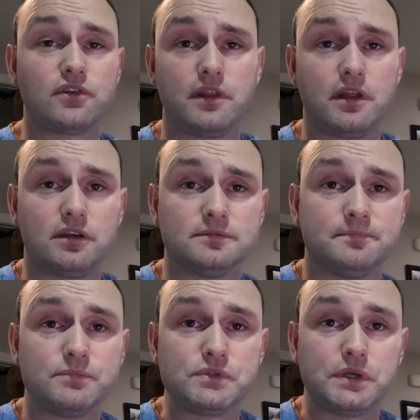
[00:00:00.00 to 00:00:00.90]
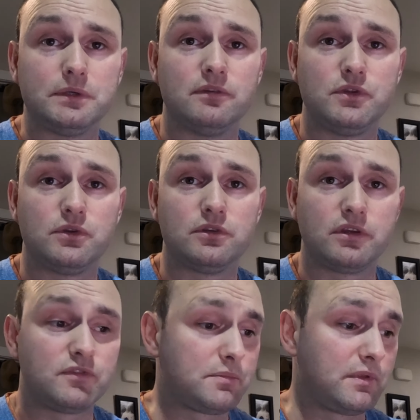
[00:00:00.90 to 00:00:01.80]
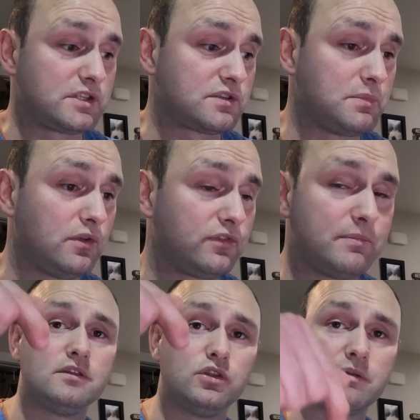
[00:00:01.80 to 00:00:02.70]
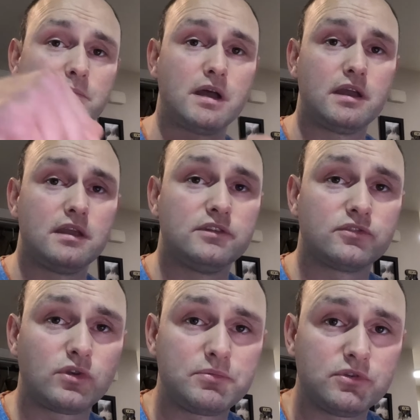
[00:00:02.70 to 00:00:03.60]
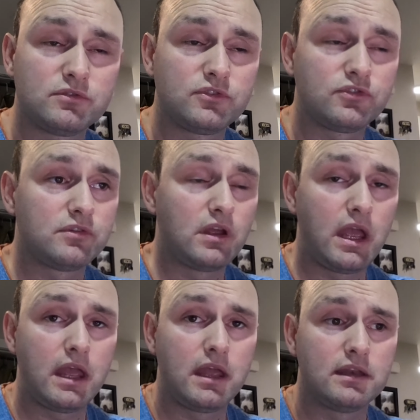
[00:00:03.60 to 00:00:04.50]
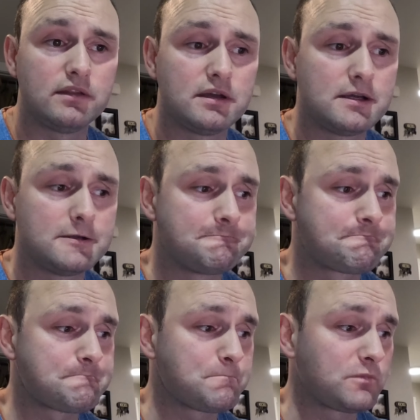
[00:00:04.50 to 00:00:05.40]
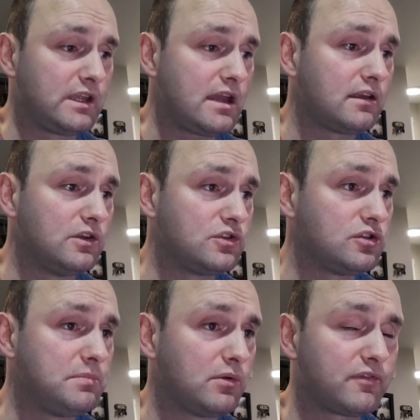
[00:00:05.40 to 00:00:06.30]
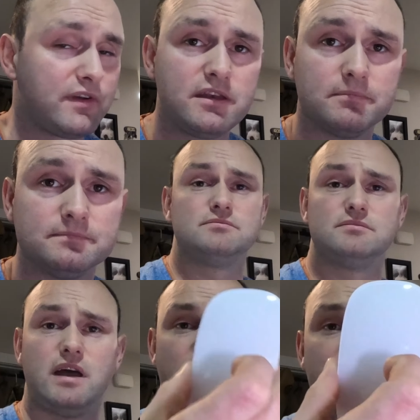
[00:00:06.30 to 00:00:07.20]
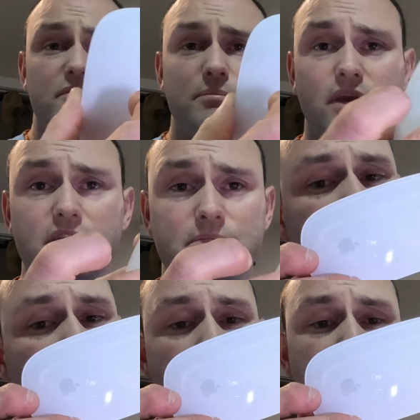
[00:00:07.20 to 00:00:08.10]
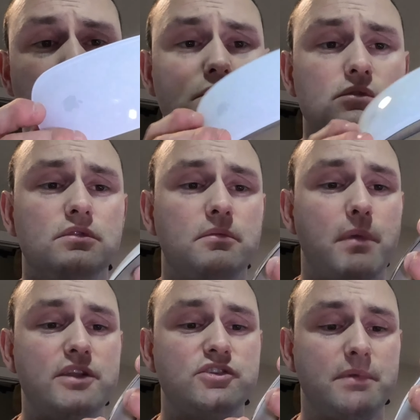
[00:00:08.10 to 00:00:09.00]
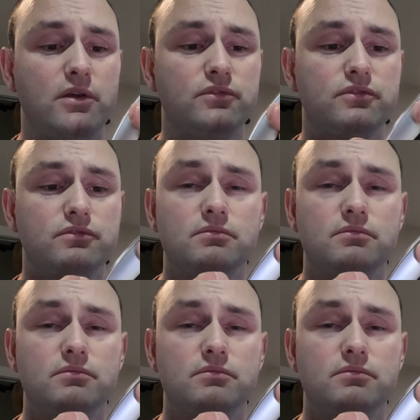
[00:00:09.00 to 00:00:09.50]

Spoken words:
on there. So if you're looking for something that's small and simple, look at my descriptions, and yeah, you should be able to find them. I've bought a Apple Magic Mouse